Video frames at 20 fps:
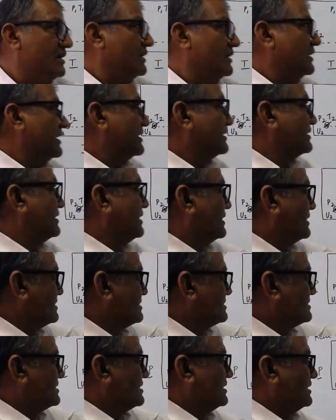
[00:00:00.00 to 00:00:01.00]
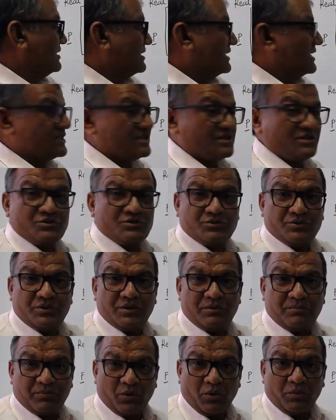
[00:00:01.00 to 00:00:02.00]
and that is the residual
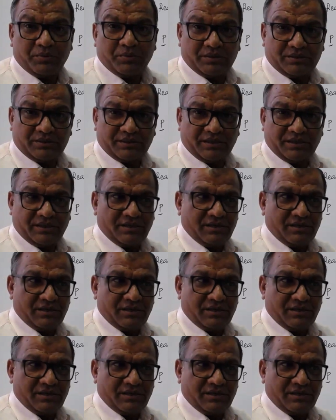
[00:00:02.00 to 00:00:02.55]
property,